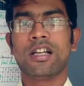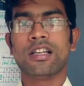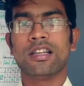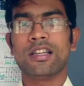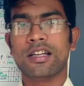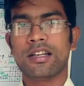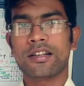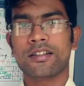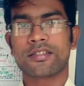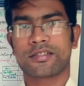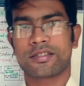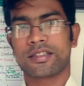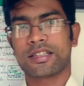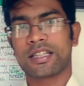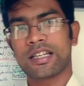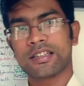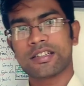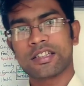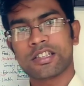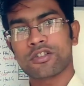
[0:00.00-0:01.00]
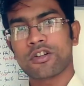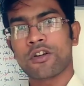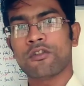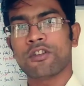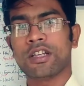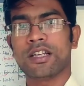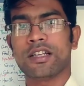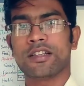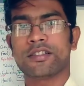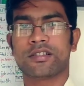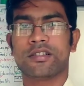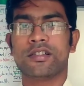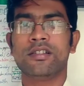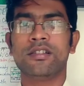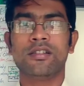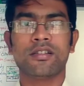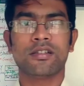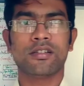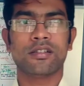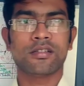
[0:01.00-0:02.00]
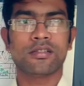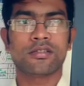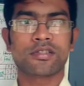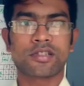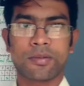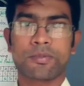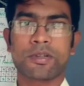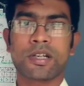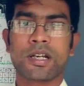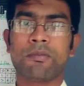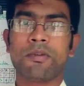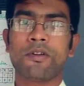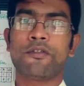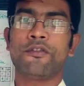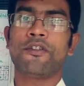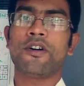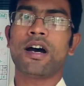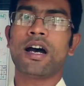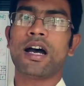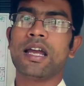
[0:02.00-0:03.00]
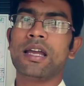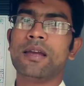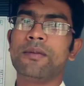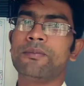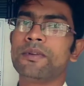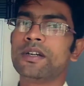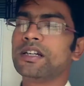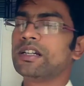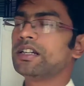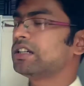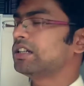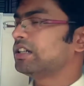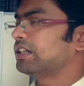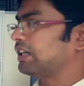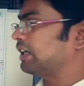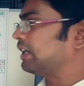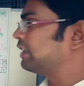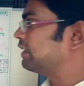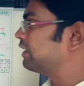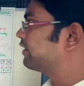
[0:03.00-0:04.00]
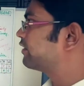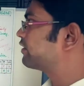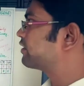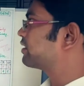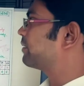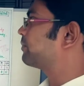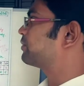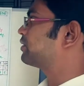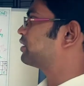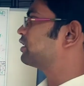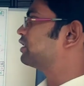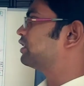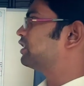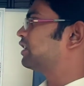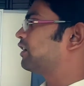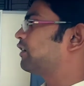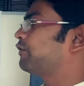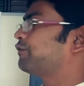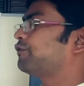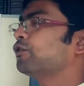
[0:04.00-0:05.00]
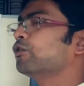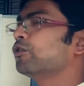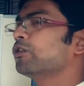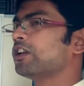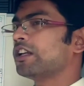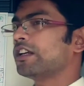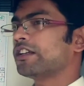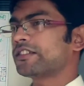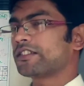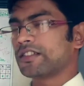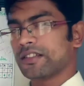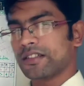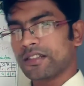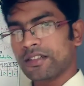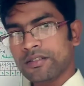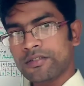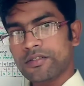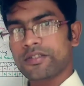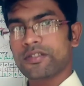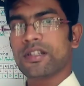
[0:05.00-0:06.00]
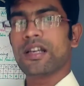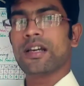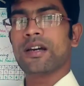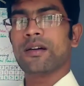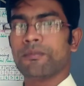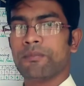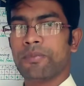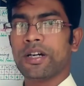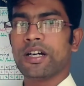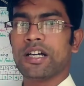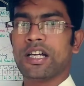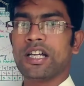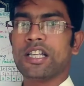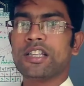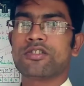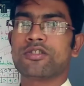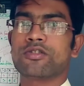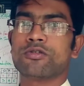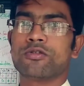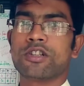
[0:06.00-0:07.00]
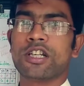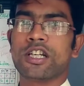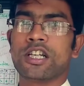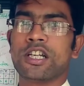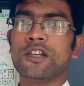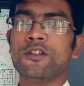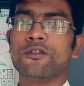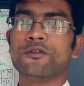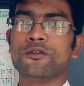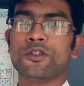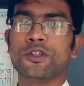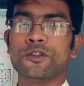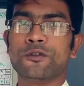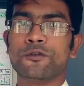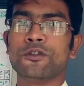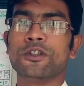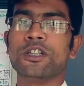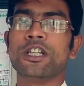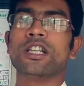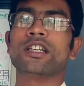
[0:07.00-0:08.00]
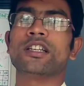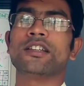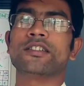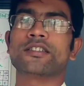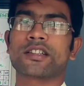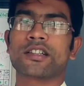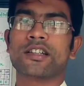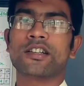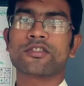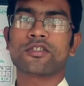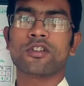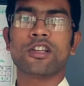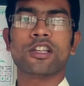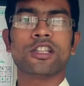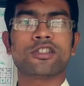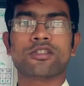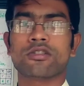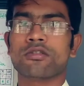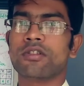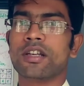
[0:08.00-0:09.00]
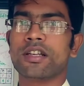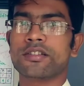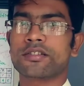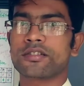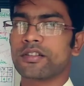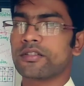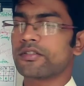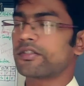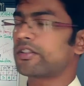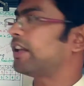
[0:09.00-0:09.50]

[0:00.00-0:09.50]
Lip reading: Let's get into our lesson, chapter number 5. In this chapter there are 4 lessons, but today we will discuss only 2 lessons.